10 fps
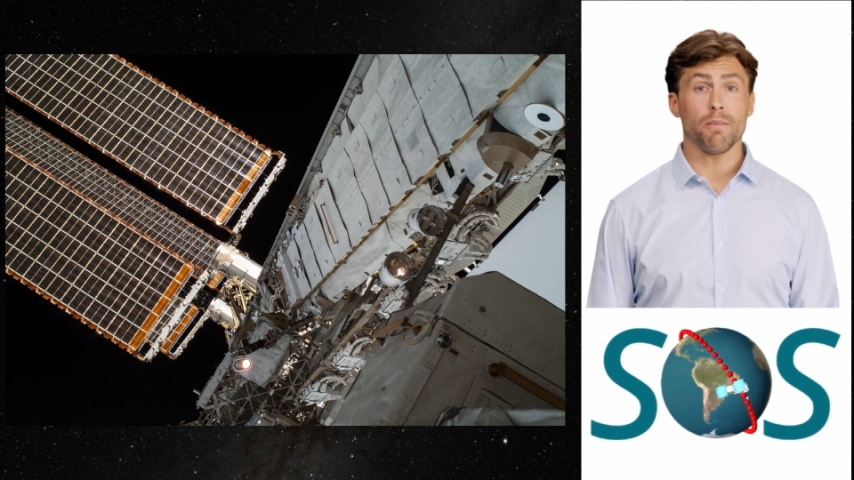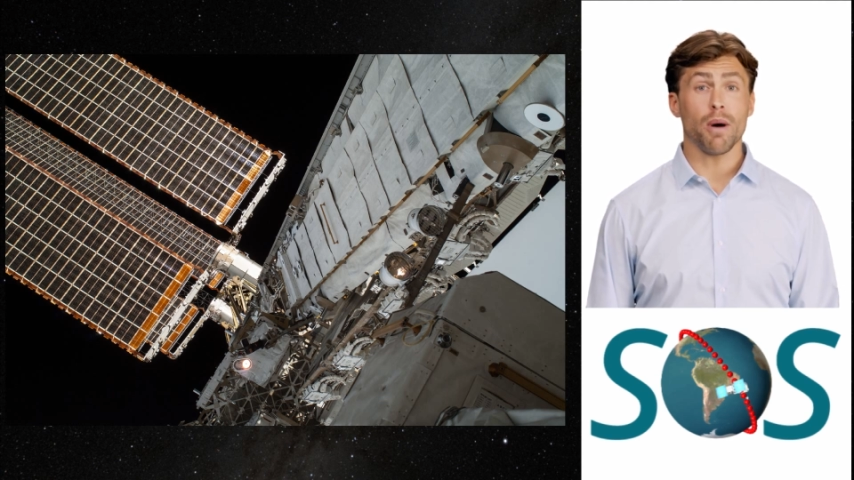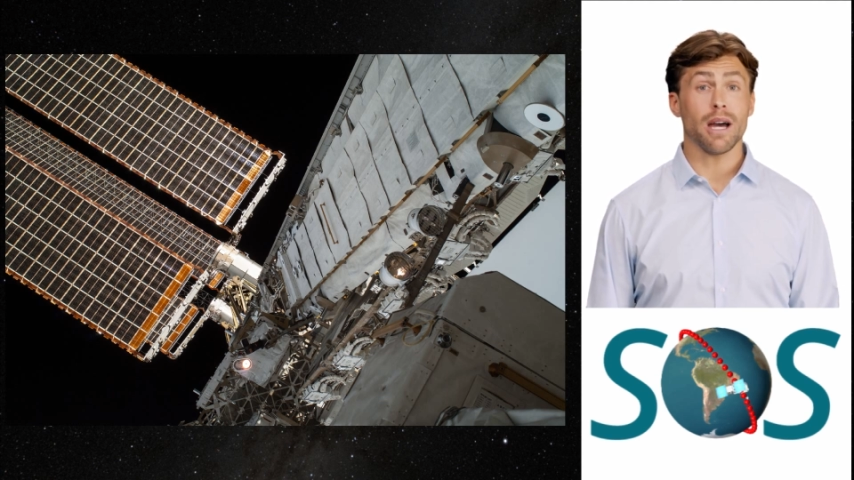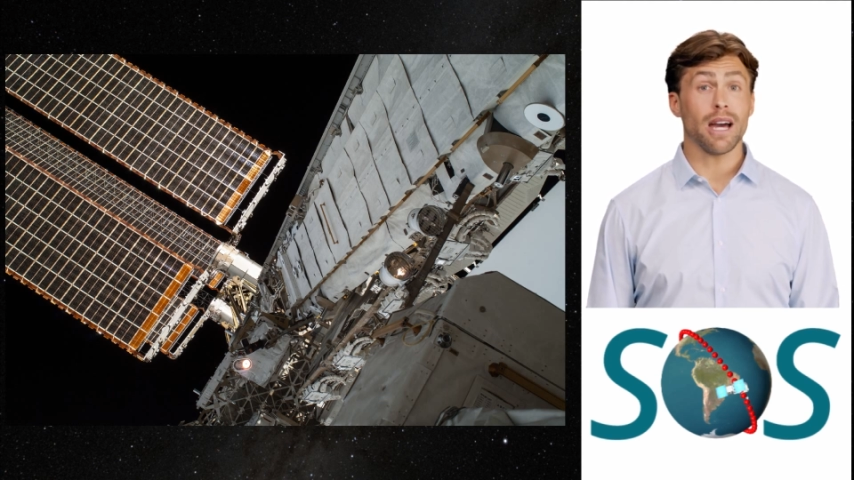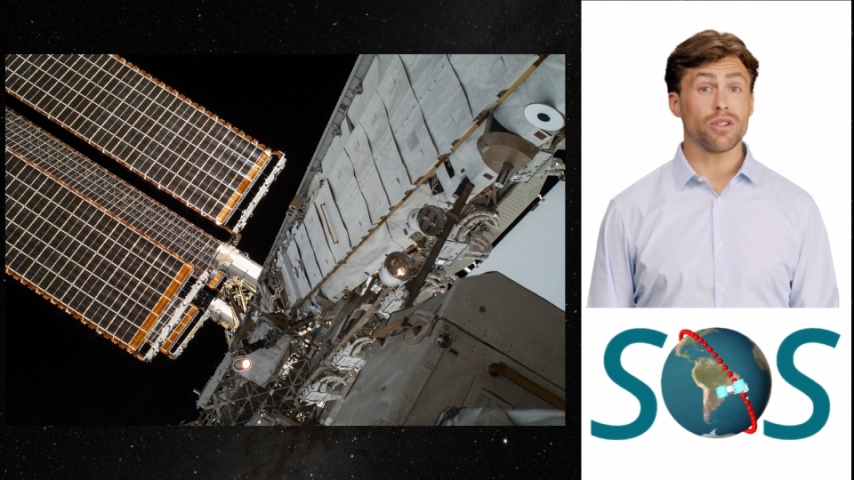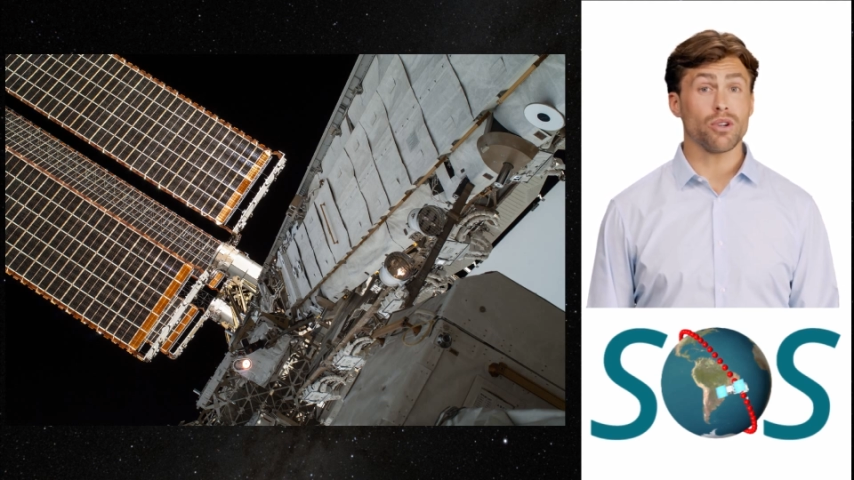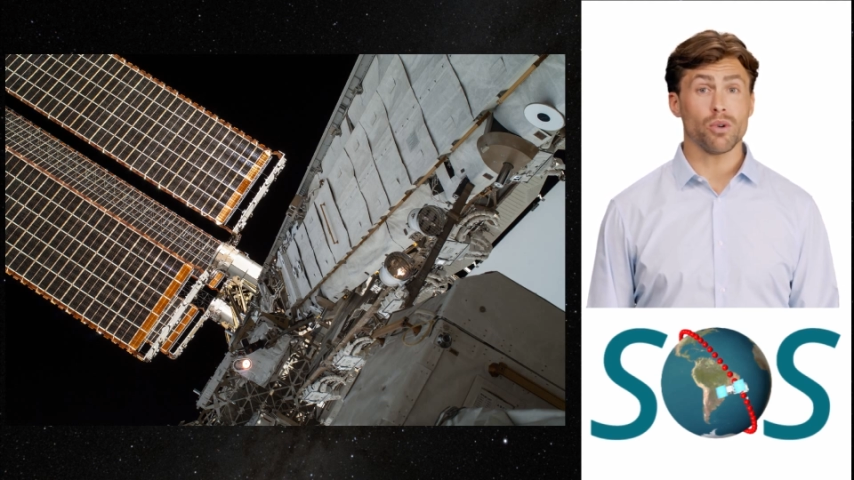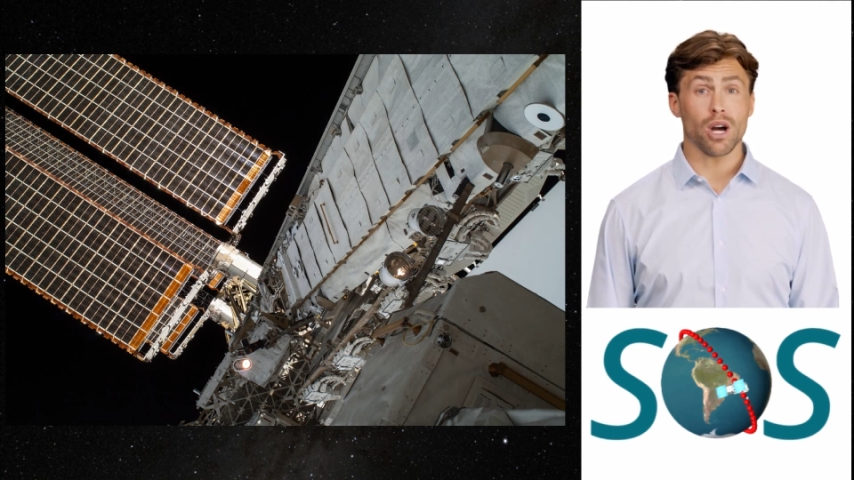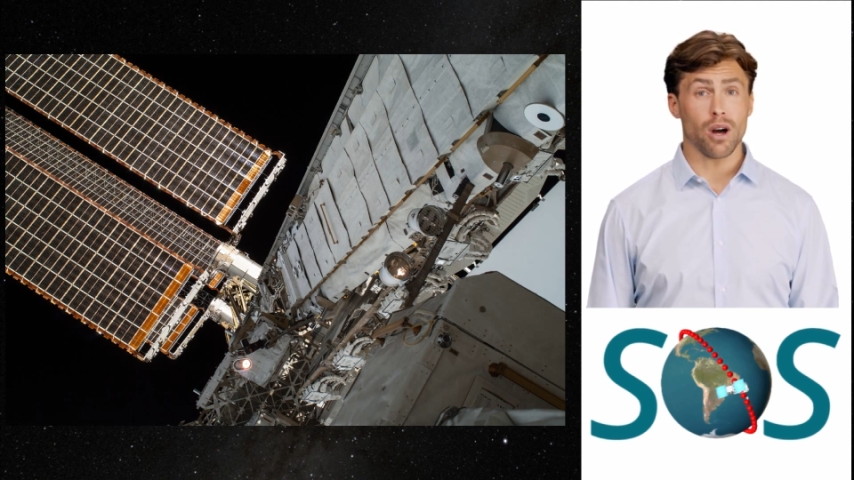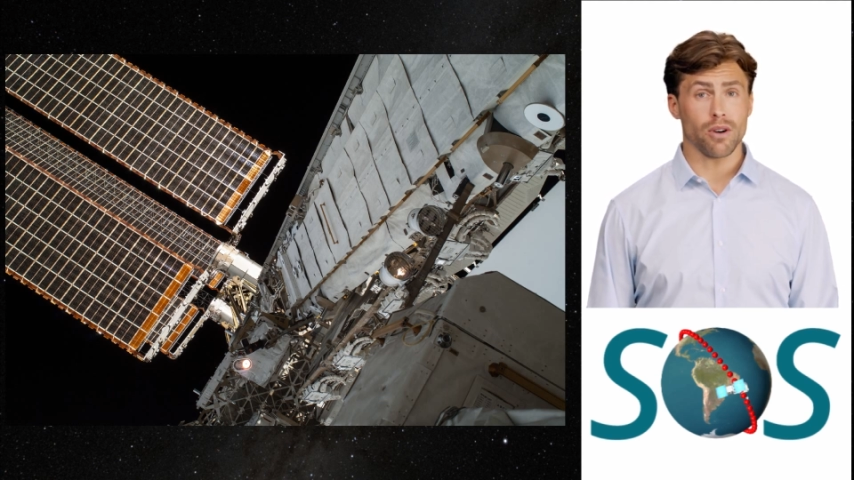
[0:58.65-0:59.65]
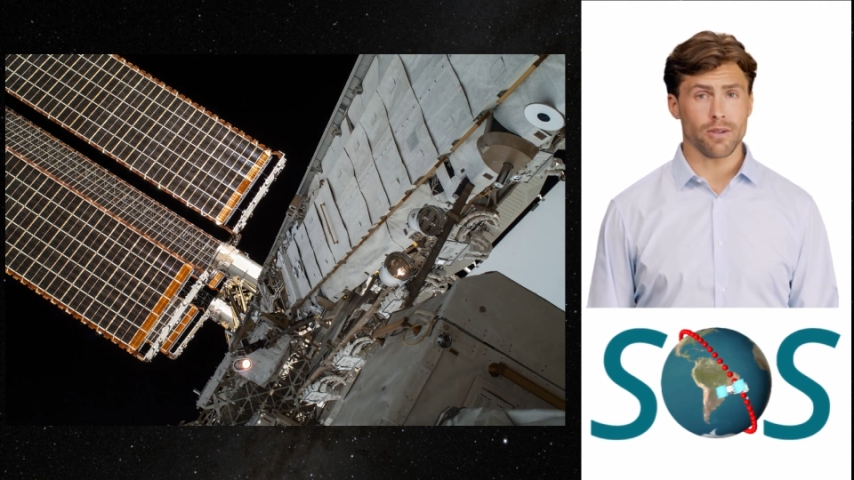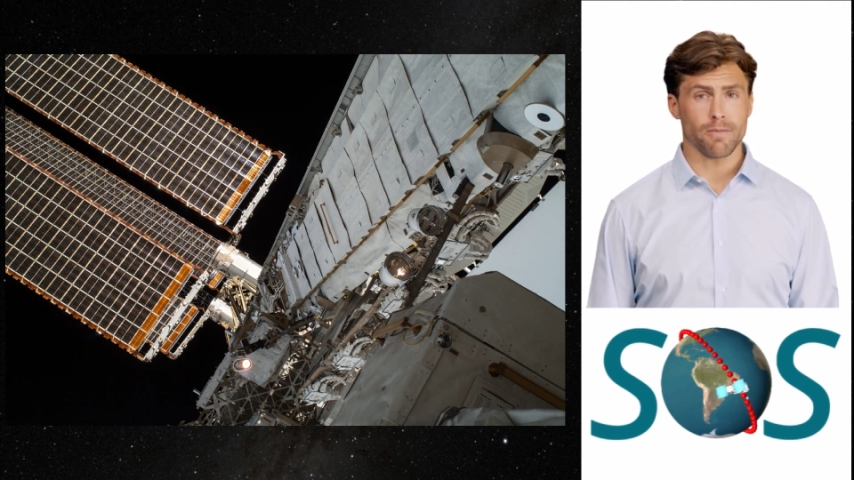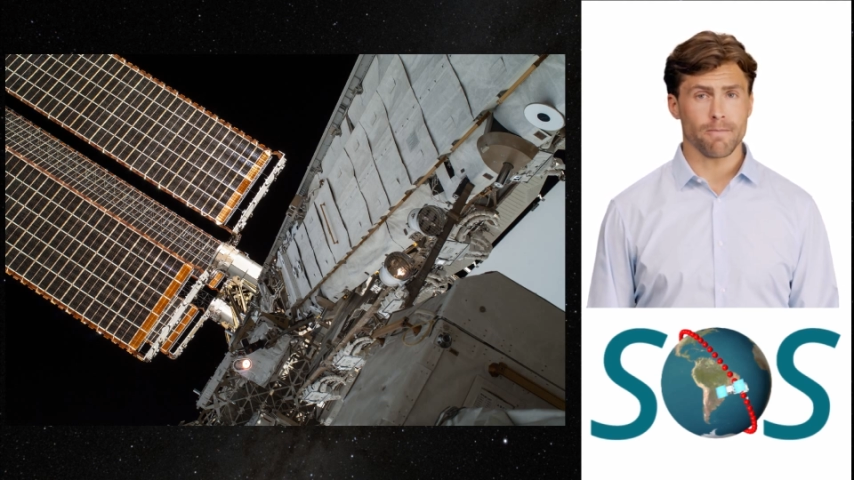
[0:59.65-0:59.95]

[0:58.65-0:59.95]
by electrical current.